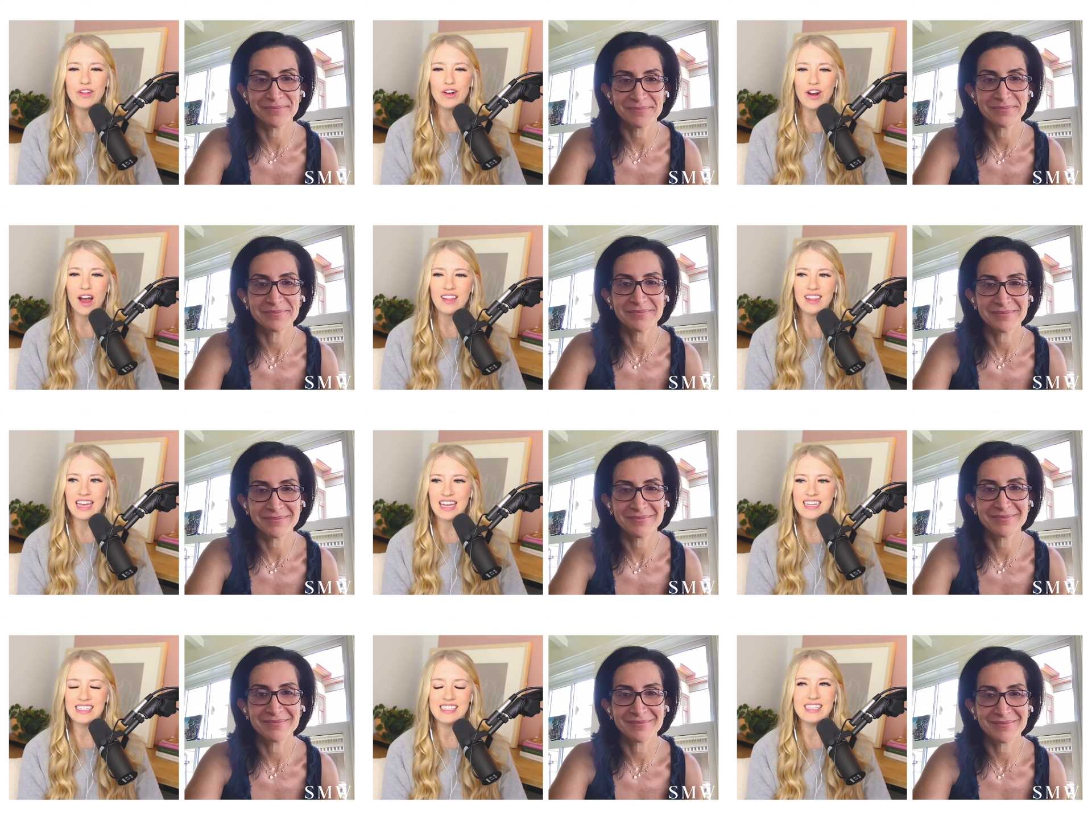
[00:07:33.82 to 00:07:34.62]
Speaker 1: not like,
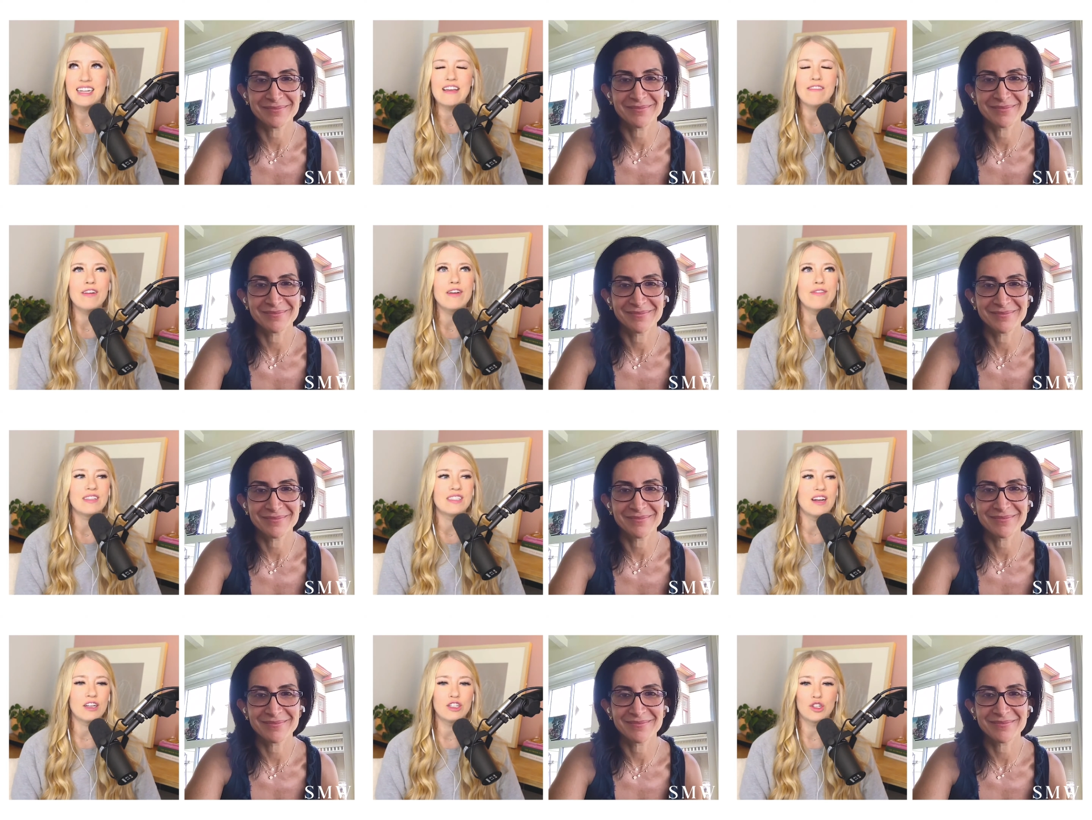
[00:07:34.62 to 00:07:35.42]
ex- even if it's
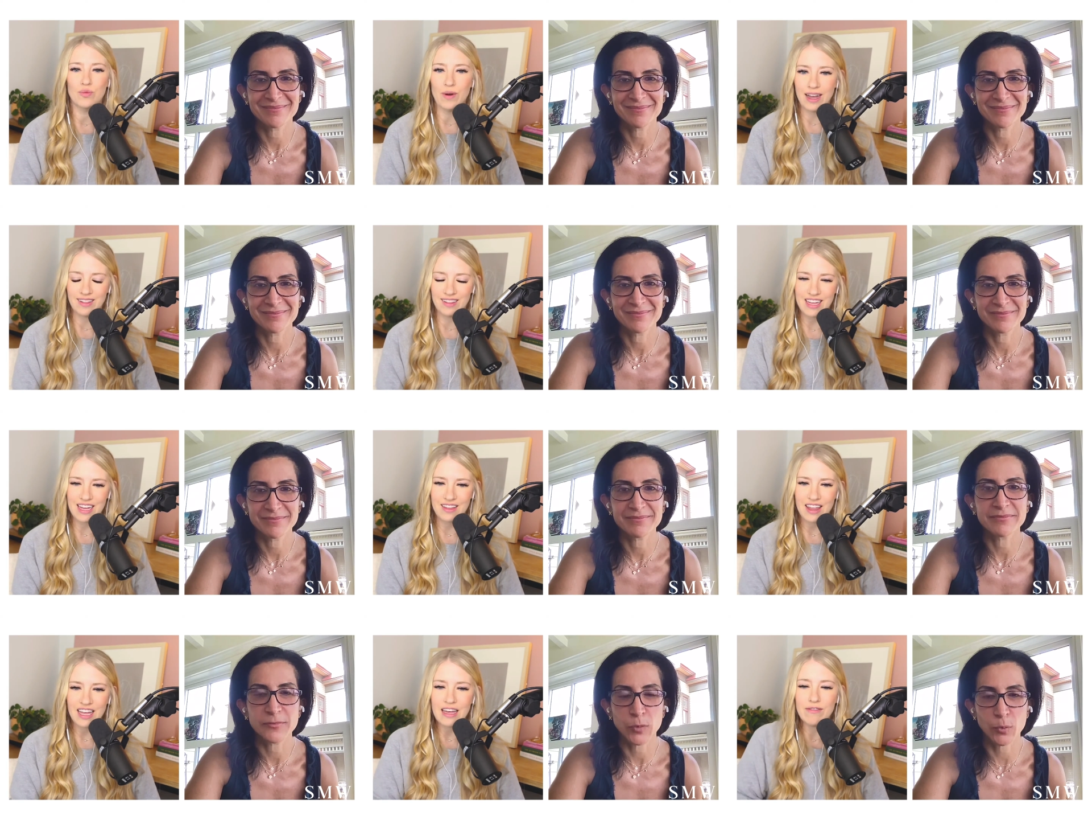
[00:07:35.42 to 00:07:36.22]
not directly,
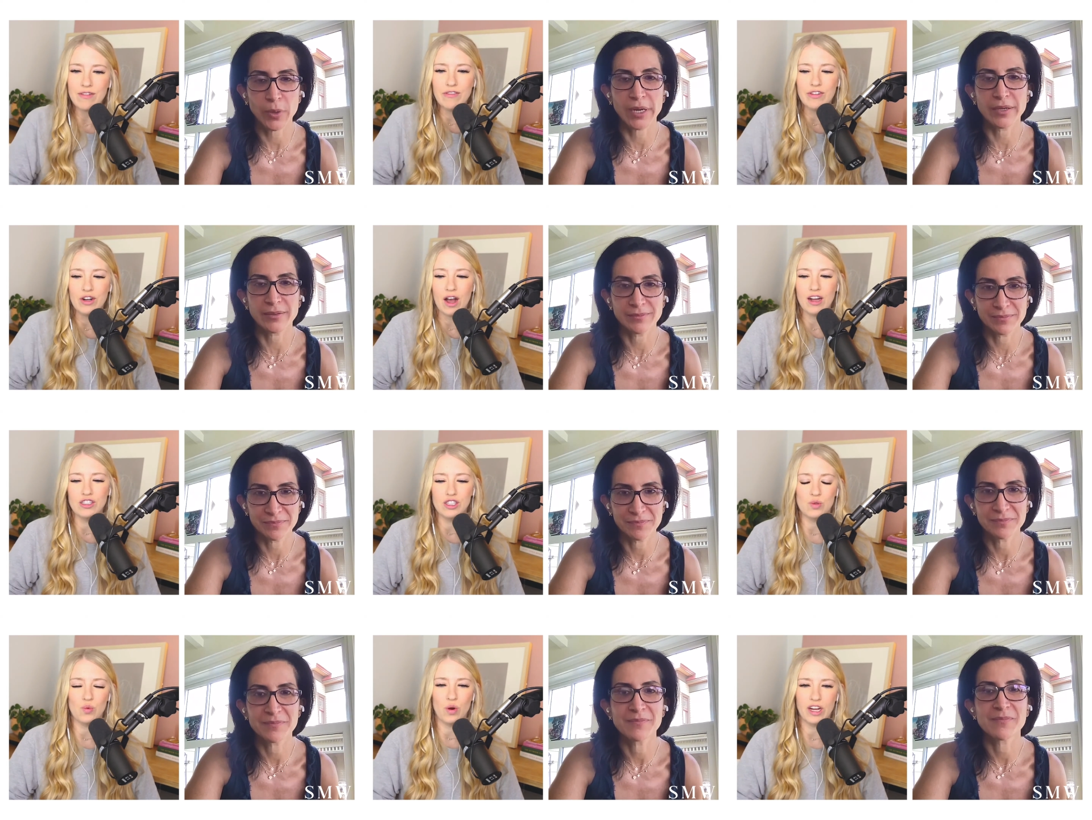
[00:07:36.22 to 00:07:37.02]
like even if you're right. not
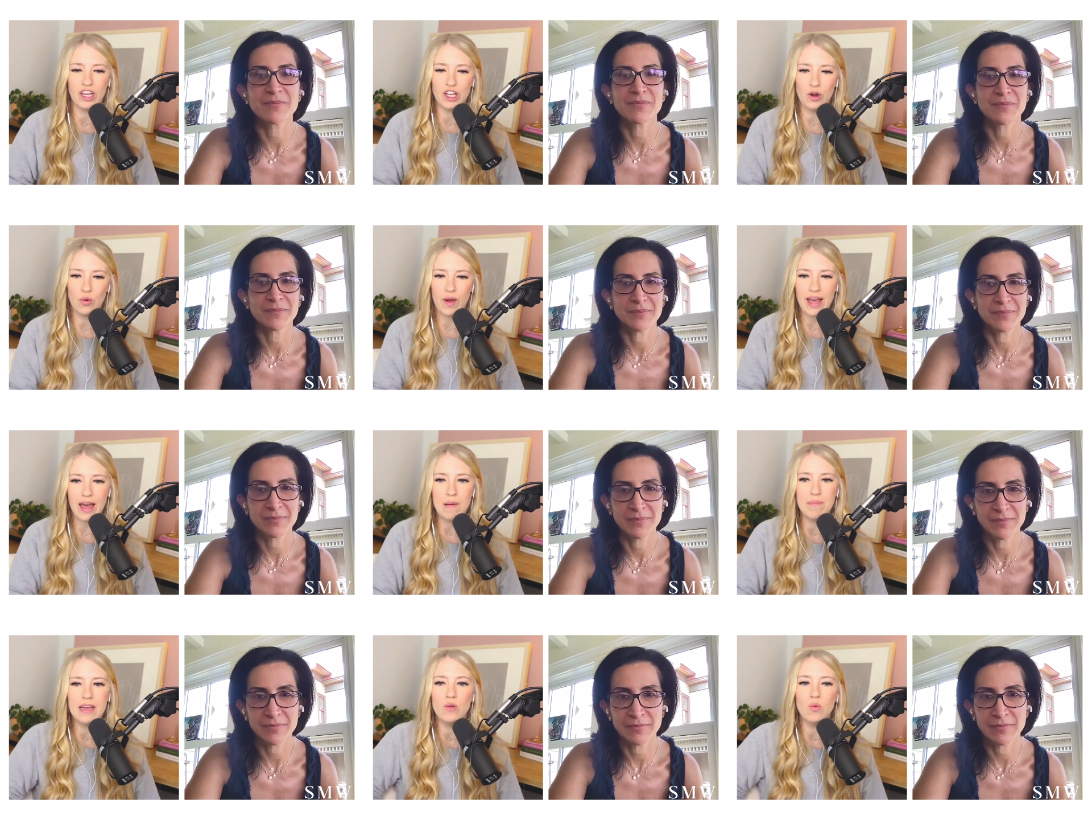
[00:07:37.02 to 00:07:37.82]
just working your way
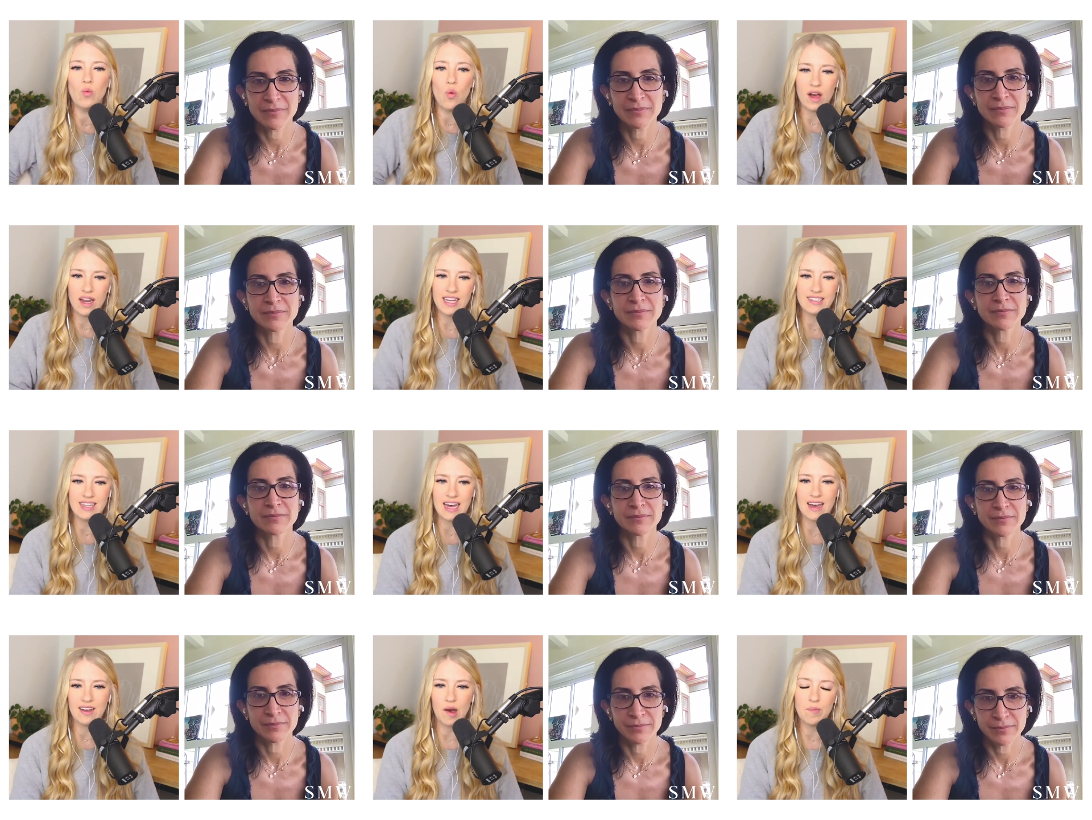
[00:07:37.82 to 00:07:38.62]
up in one
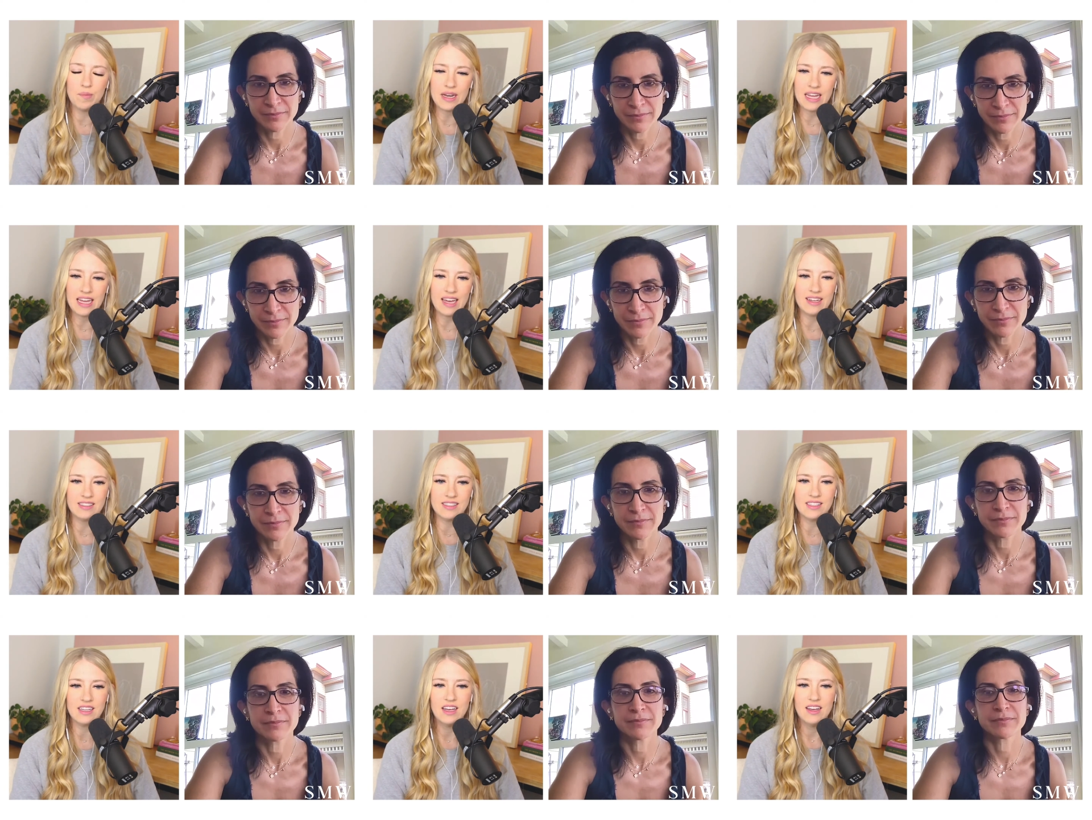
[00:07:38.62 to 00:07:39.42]
exact company,
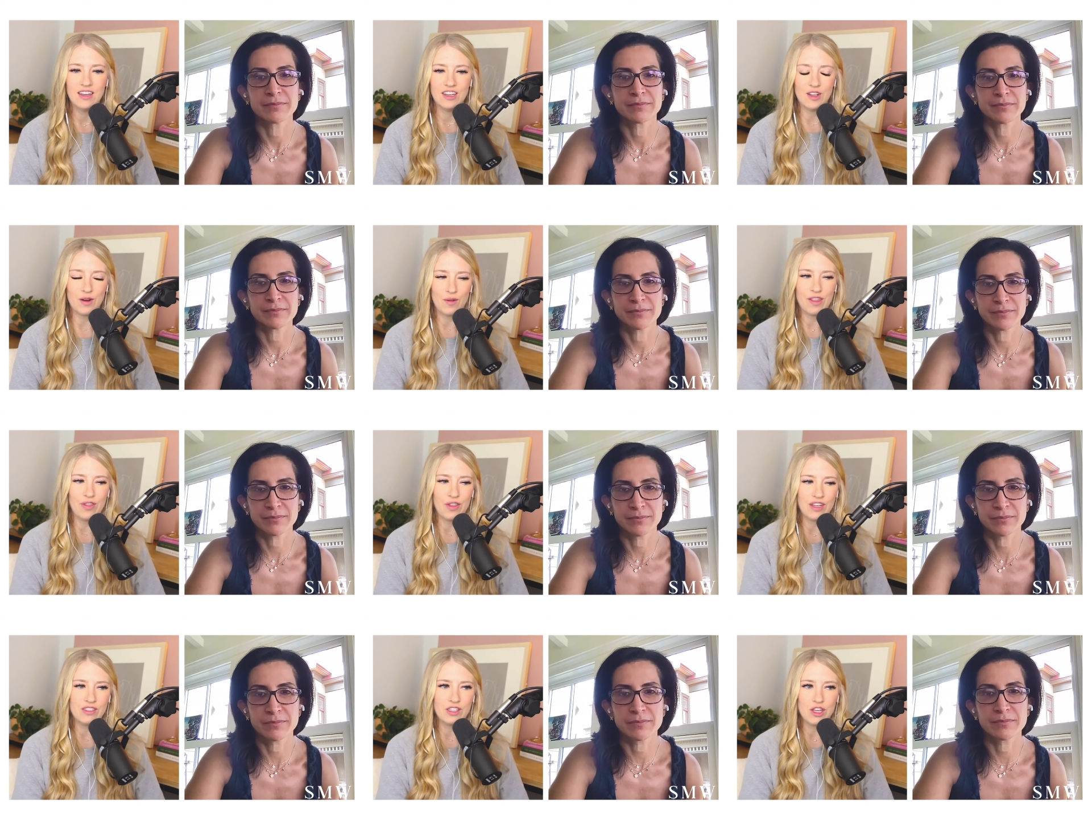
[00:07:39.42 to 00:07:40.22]
it's, you know, the
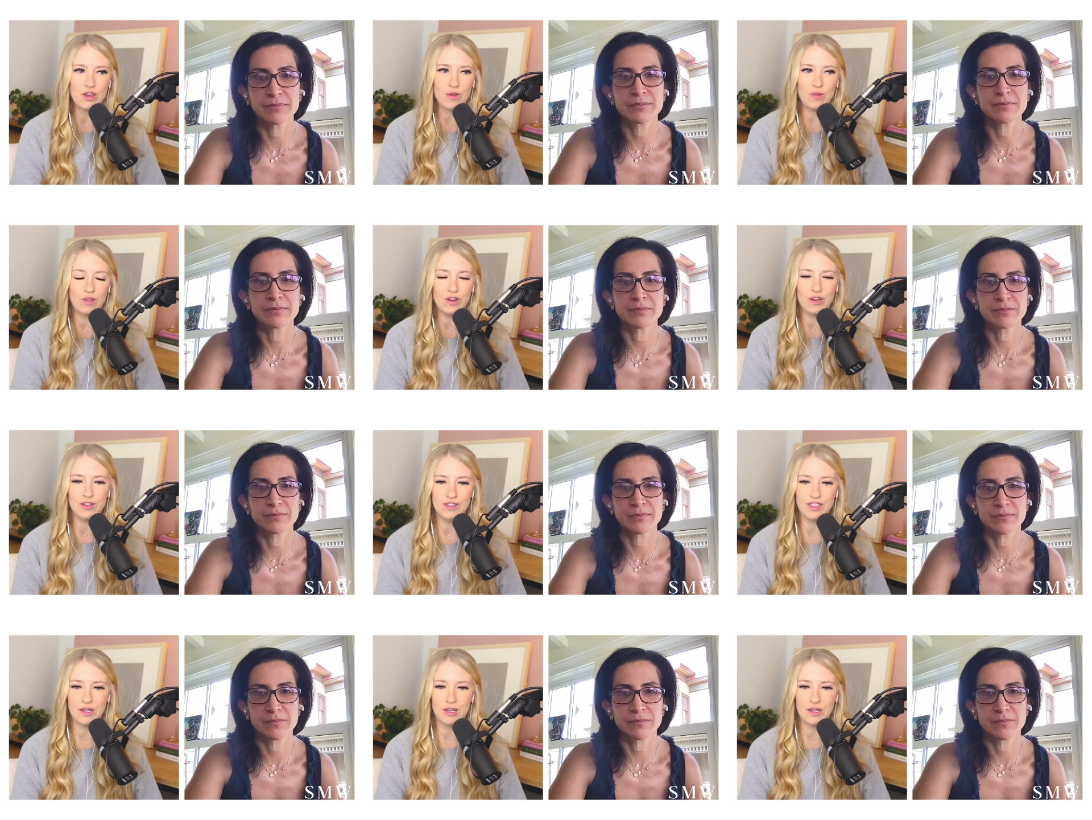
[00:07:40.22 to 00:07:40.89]
things that you learned in